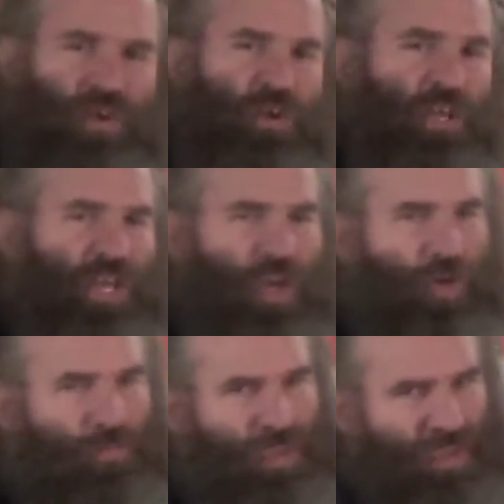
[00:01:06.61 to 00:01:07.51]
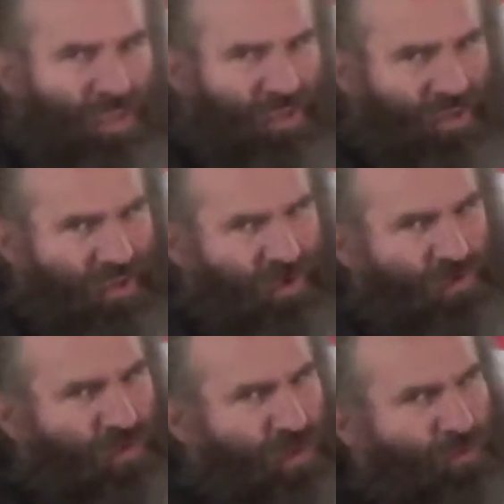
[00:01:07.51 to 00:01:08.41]
They're going to help me
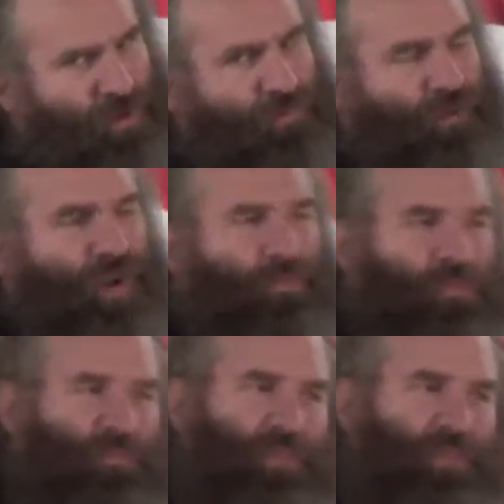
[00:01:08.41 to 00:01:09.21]
with your immigrant problem.